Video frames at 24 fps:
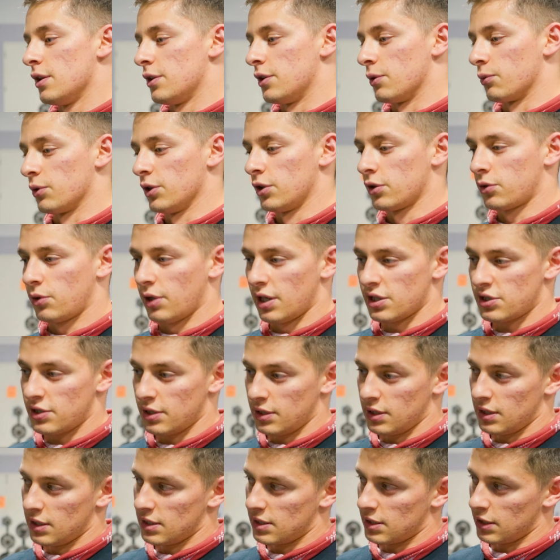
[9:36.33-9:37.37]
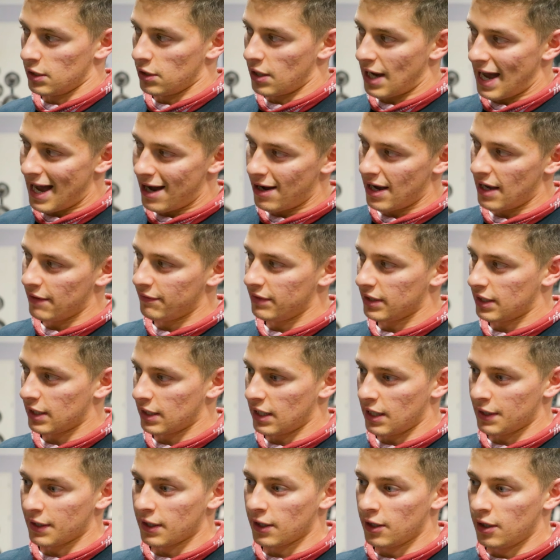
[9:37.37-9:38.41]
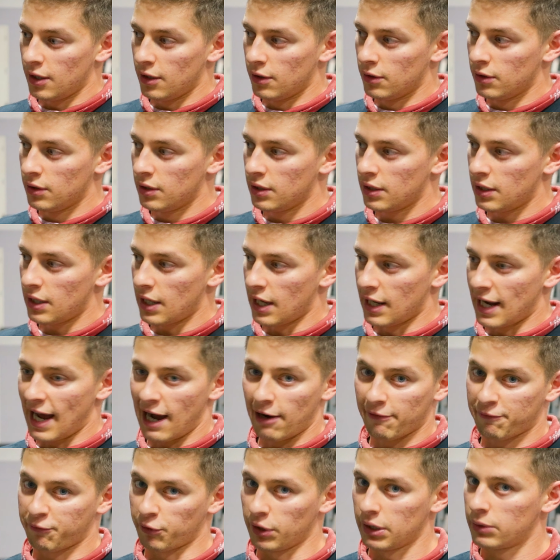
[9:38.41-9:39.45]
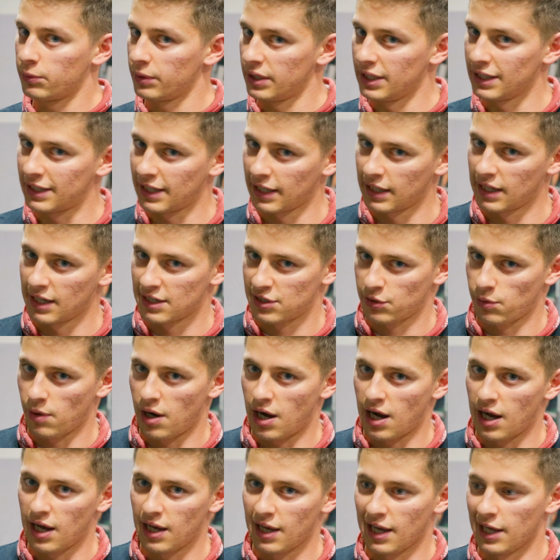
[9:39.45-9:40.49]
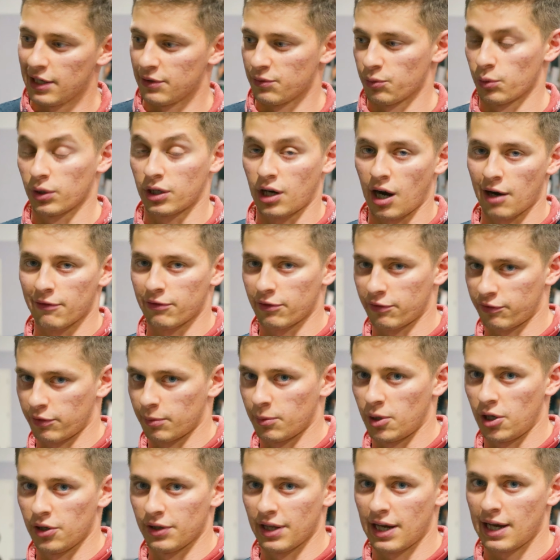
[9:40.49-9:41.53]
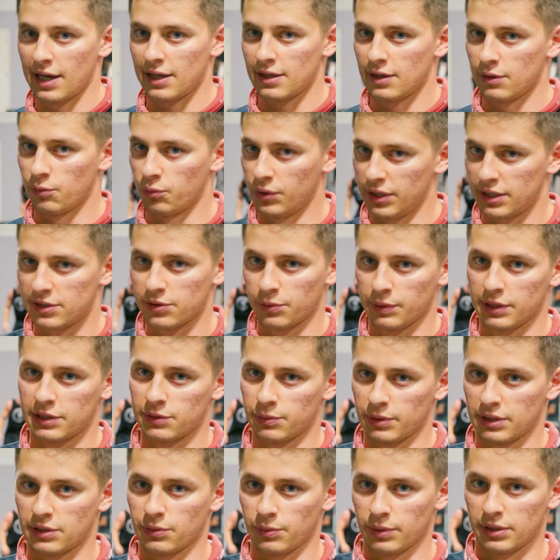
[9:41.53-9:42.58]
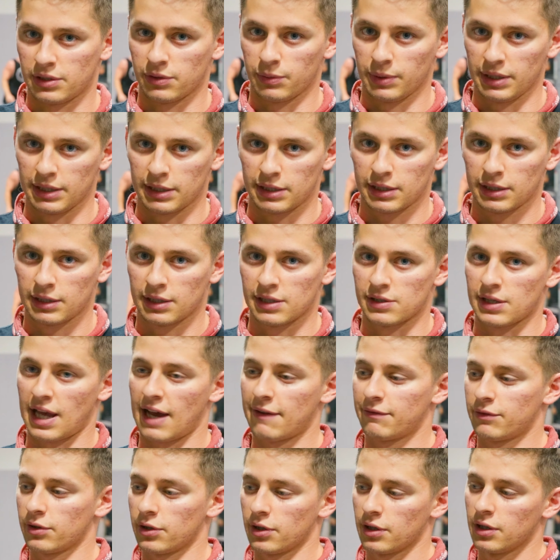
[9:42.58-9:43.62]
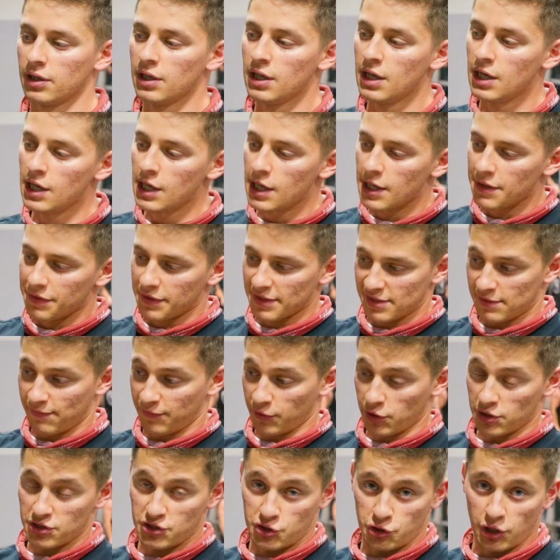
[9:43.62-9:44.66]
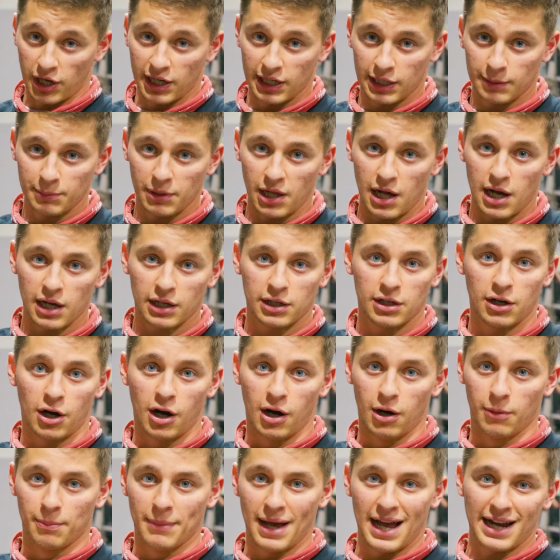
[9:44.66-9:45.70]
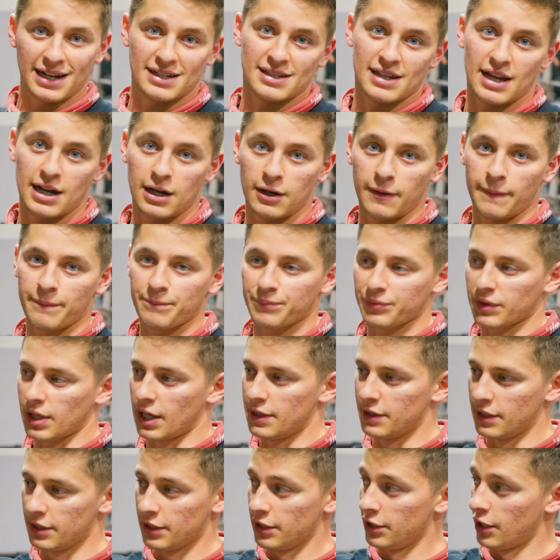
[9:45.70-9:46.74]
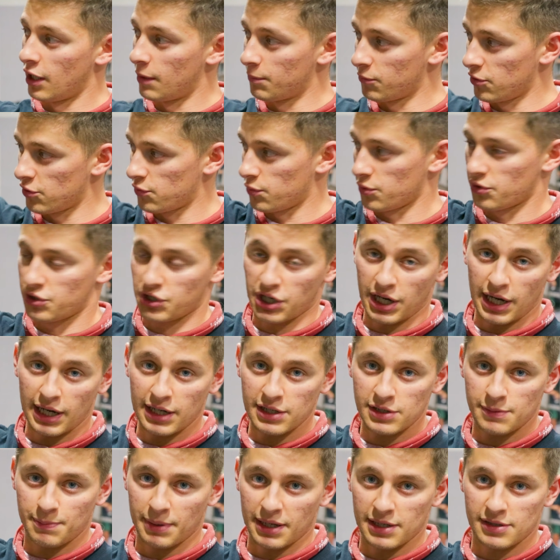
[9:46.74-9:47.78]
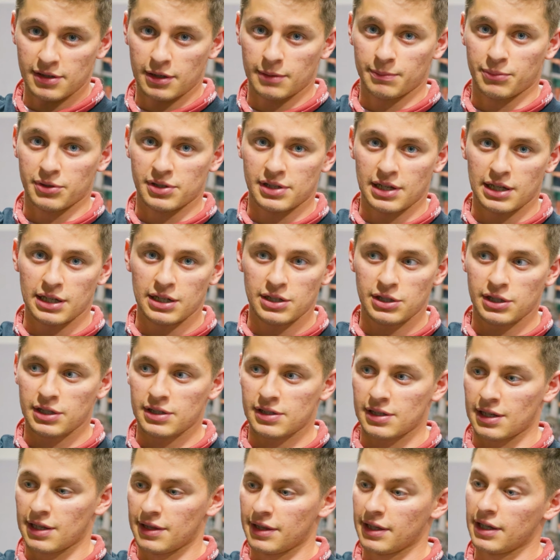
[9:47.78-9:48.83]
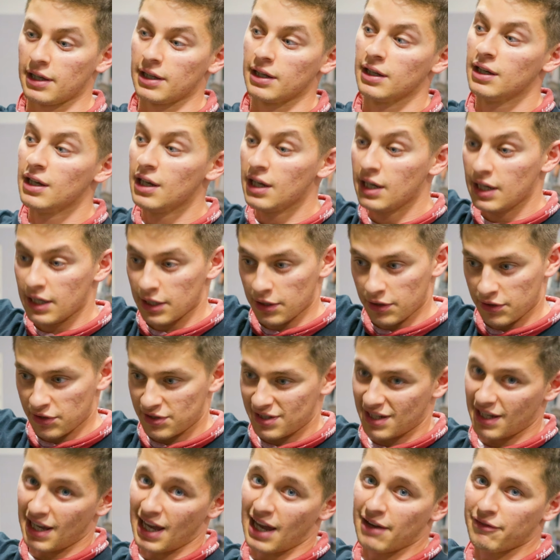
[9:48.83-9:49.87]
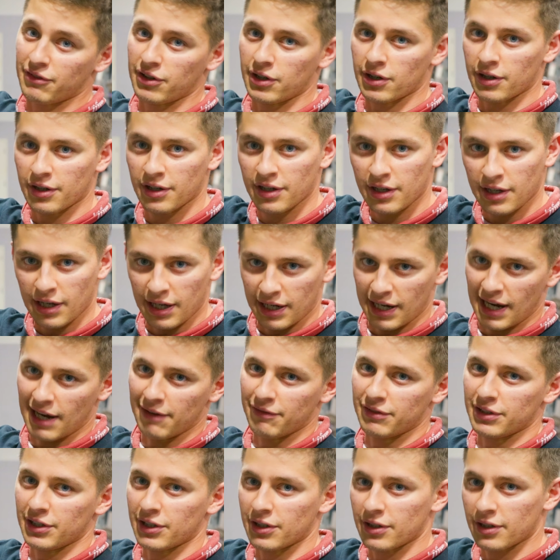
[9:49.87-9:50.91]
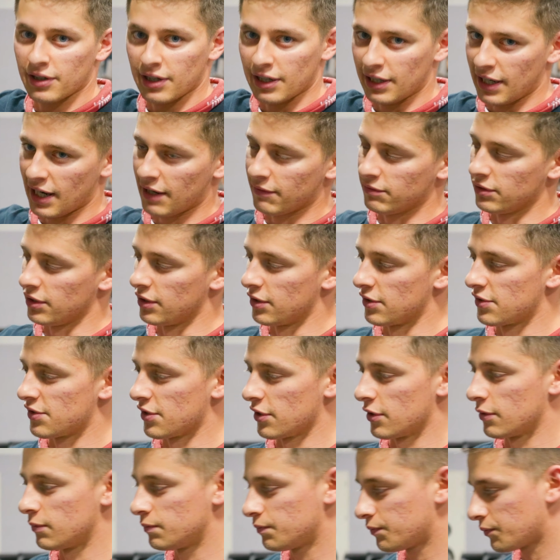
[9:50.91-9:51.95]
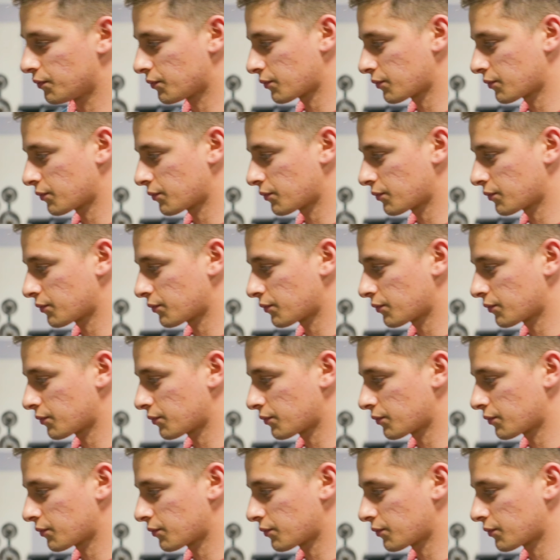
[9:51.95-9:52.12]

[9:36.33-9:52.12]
the real question is, how heavy can I go and how frequently can I squat and recover from all that week to week to week to week to week? Because after this first training block, I'll max out and then the numbers will change based on percentages and then it'll just get heavier and heavier and heavier. So